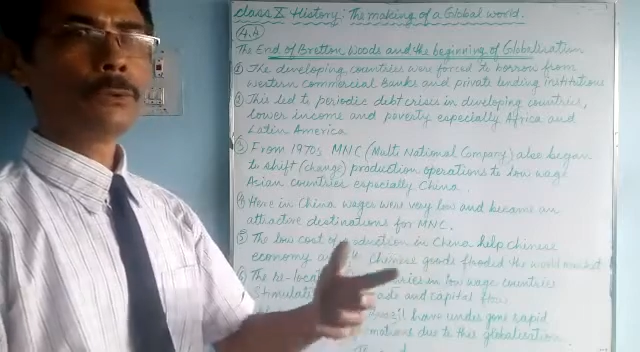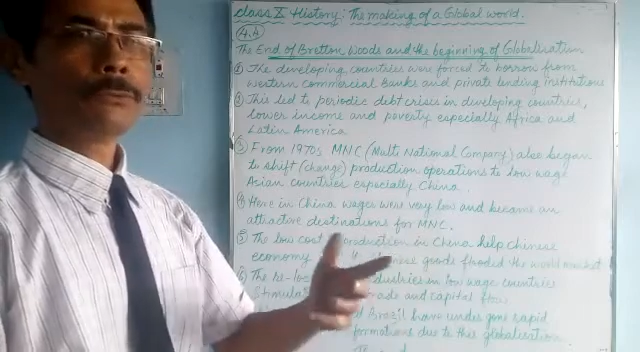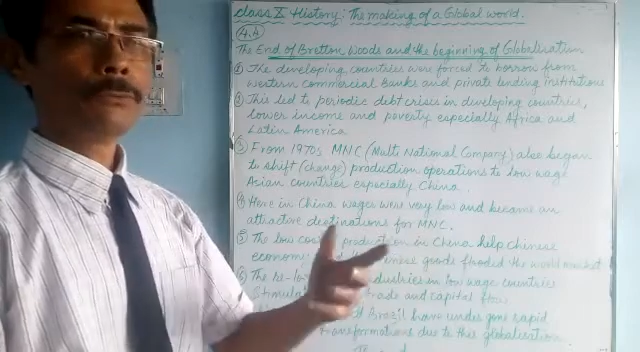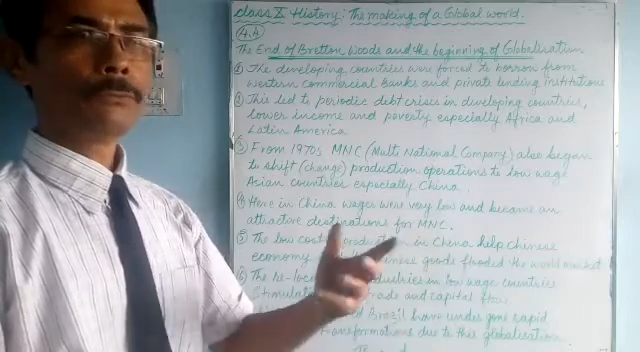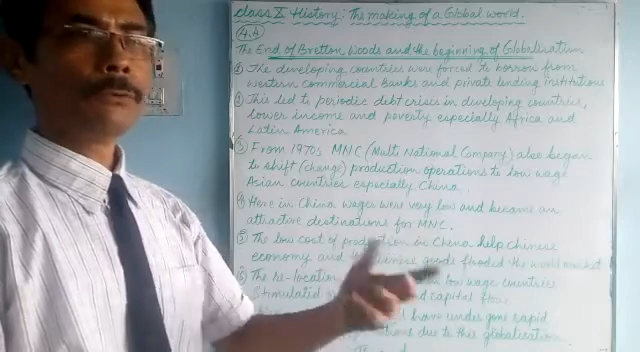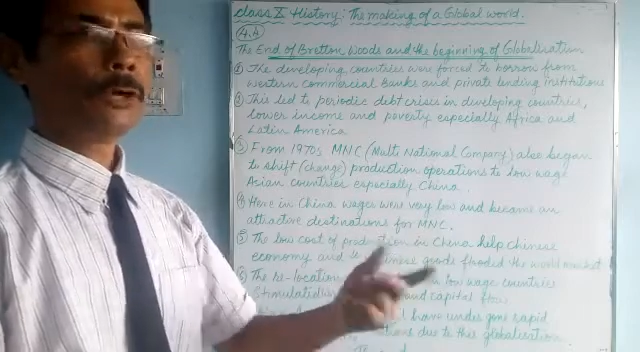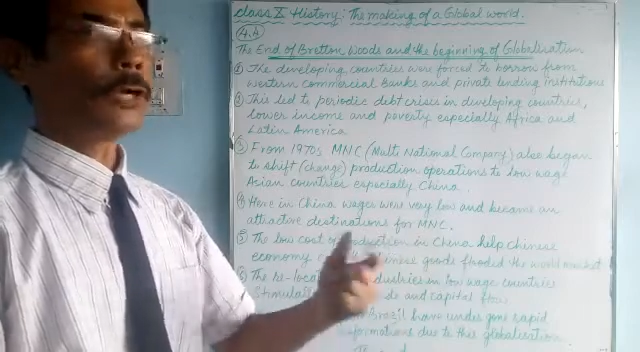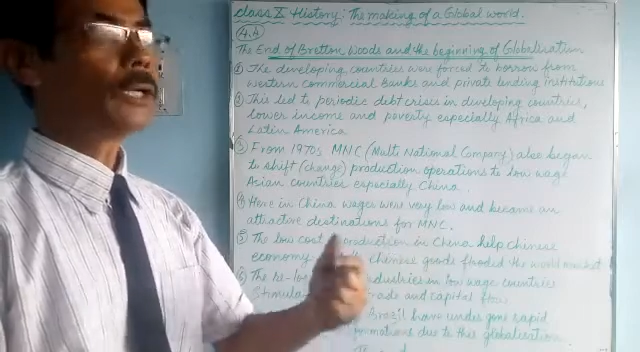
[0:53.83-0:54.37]

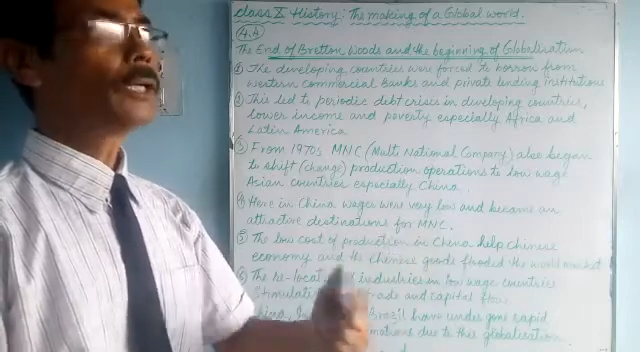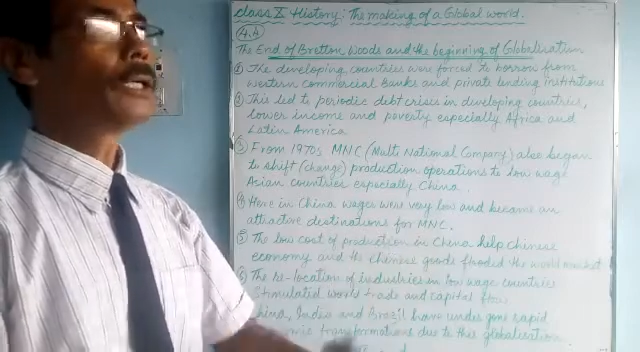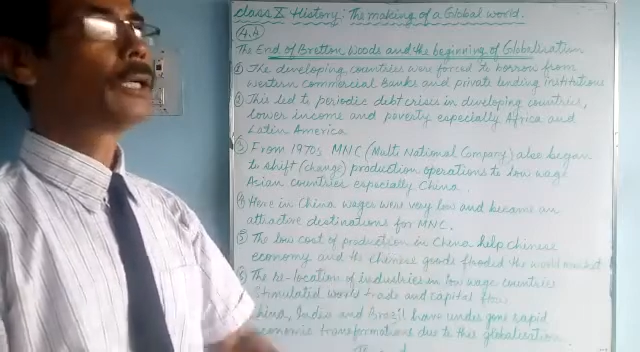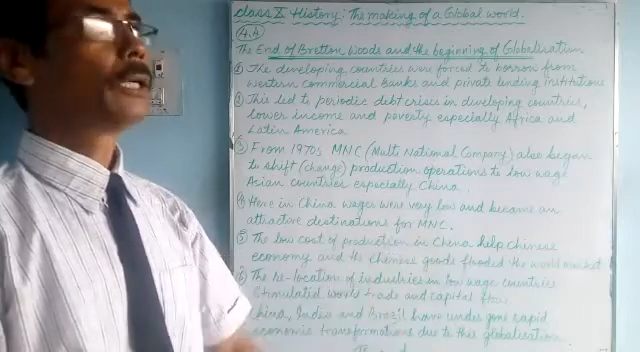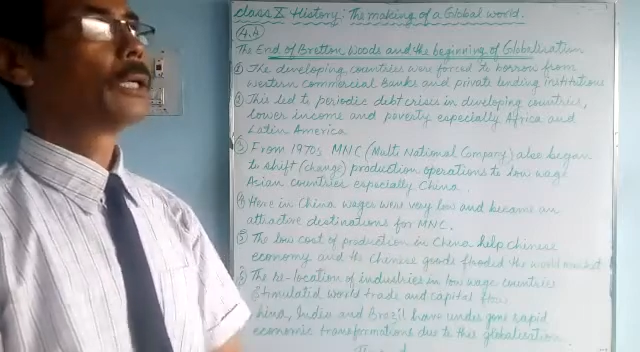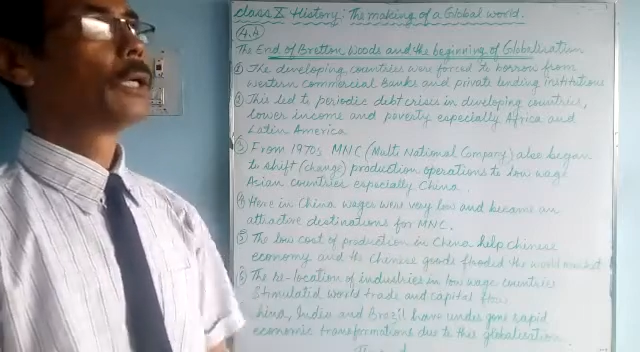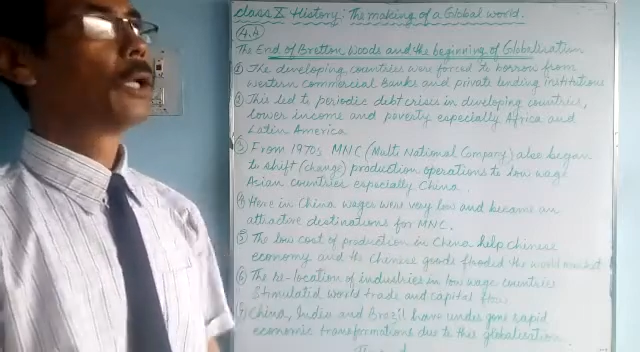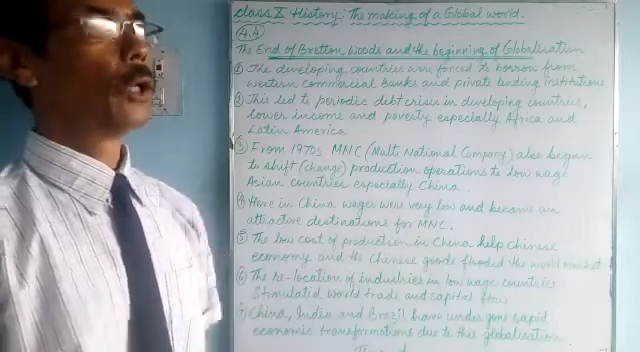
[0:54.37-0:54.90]
for
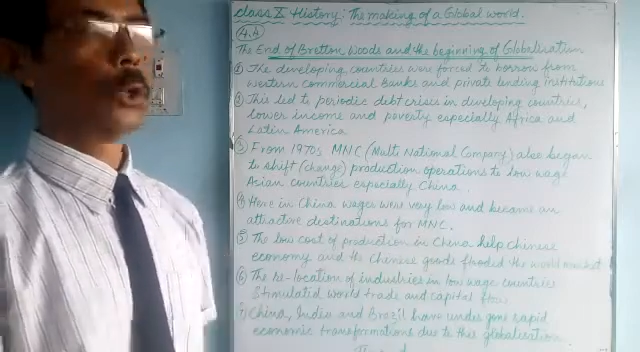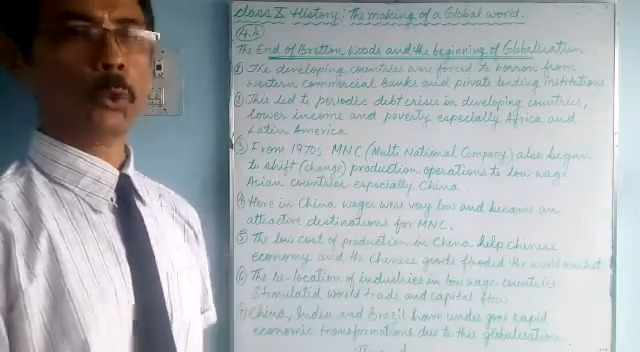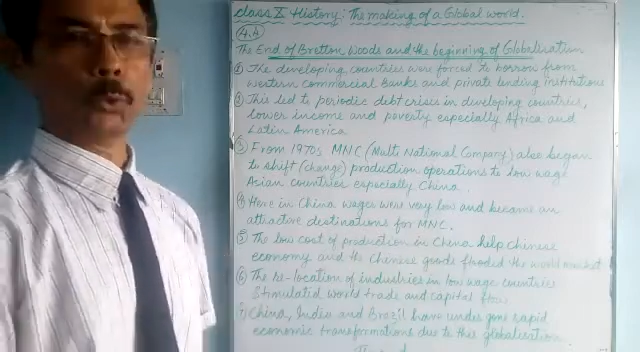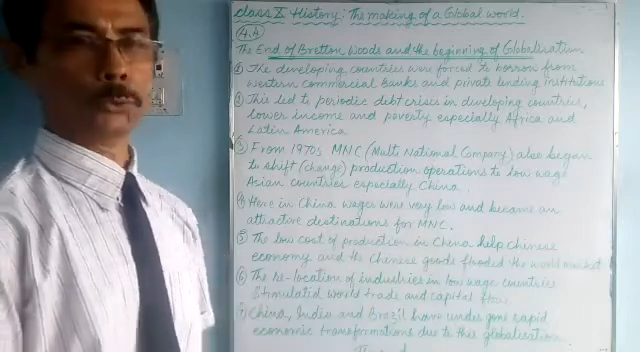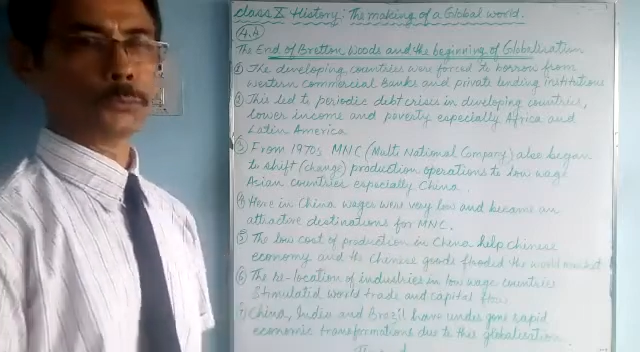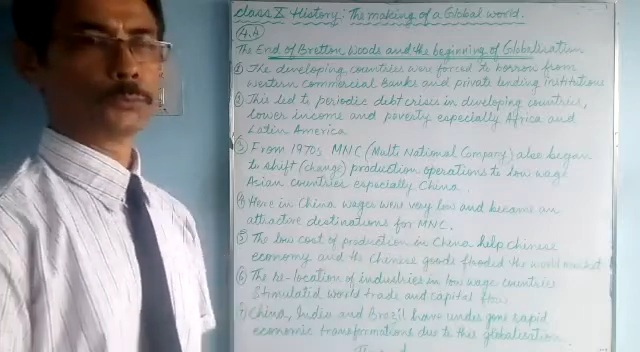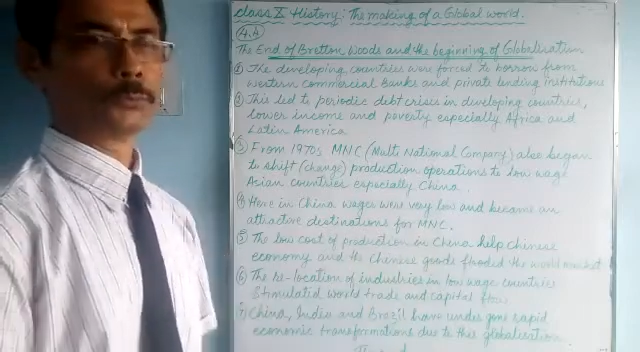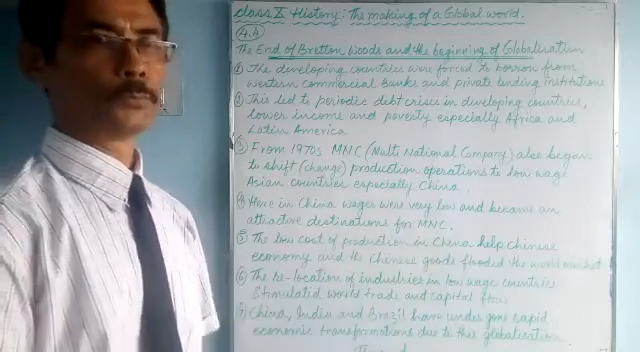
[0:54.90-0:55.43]

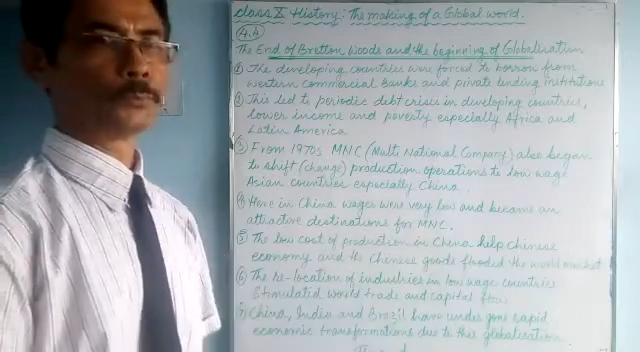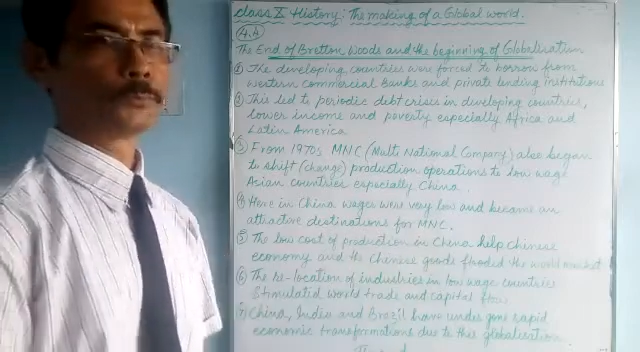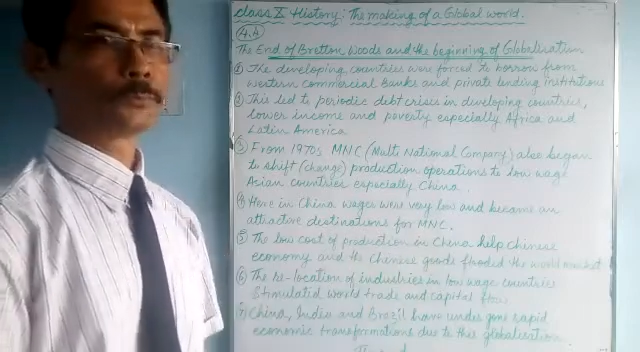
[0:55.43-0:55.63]
loan.